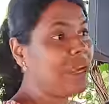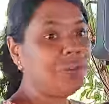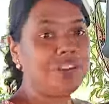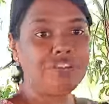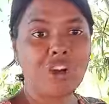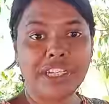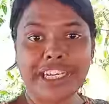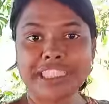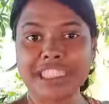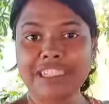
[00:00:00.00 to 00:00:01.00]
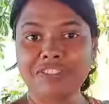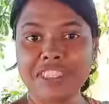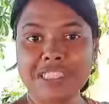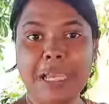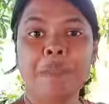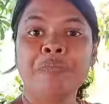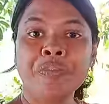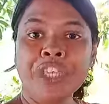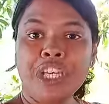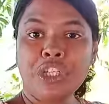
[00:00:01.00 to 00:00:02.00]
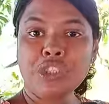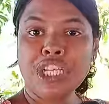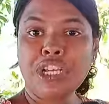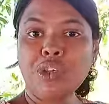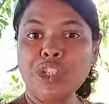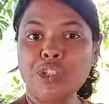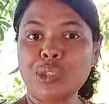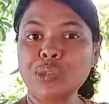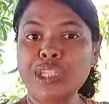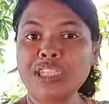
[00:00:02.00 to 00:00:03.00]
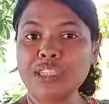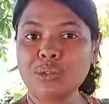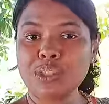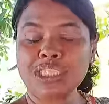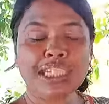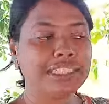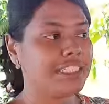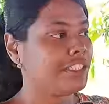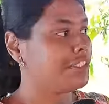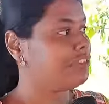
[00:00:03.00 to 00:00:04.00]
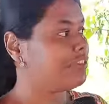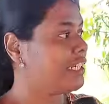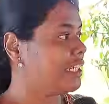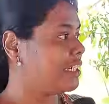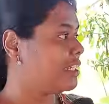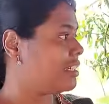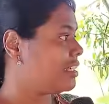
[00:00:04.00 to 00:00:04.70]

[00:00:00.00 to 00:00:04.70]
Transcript: out of context and we say, you shall know the truth and the truth shall set you free.